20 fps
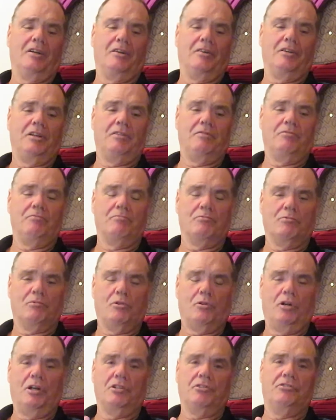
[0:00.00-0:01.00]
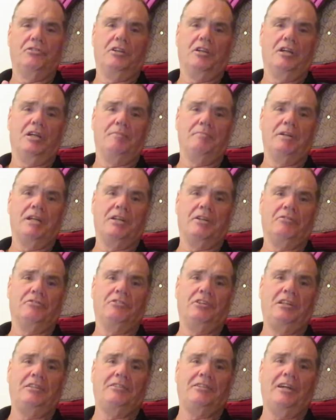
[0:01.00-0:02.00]
in quite the amount of
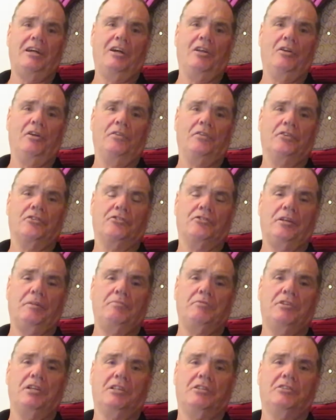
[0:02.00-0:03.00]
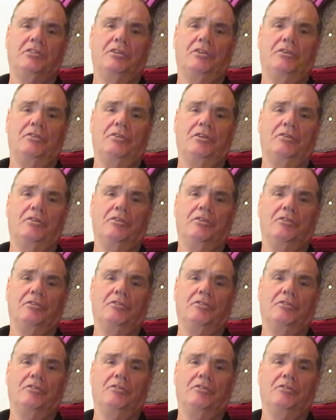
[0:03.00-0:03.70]
detail on the subject. Well,